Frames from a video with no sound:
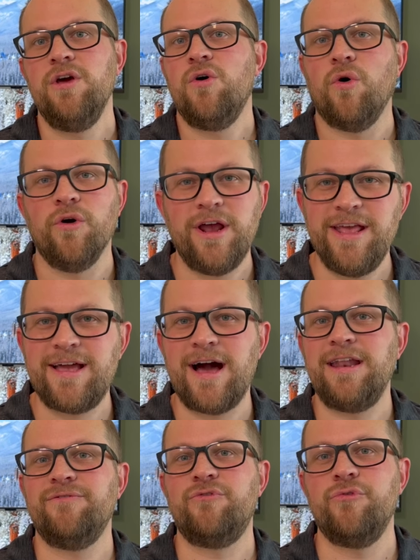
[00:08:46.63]
or any kind
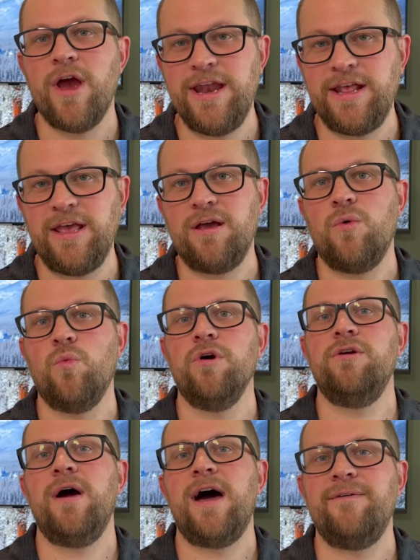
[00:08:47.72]
of grading where
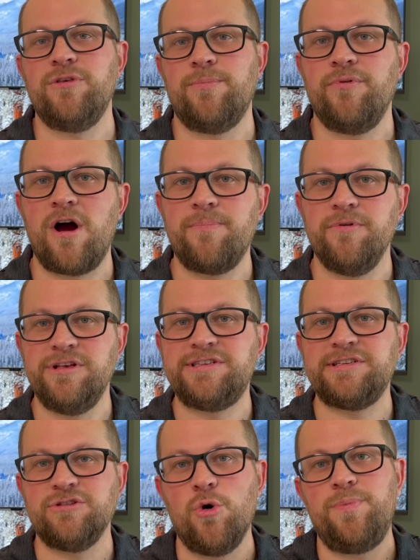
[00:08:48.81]
you have the property
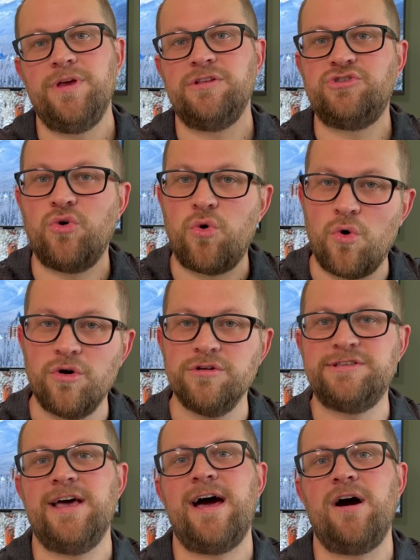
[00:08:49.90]
sloping towards
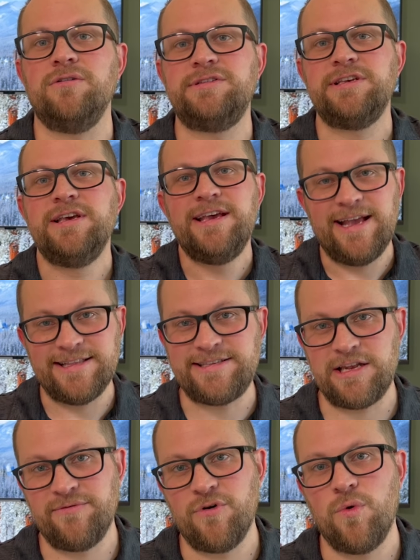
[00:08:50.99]
the house
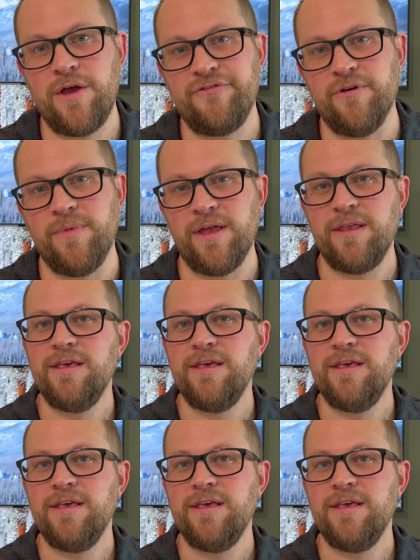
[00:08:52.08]
instead of away from it.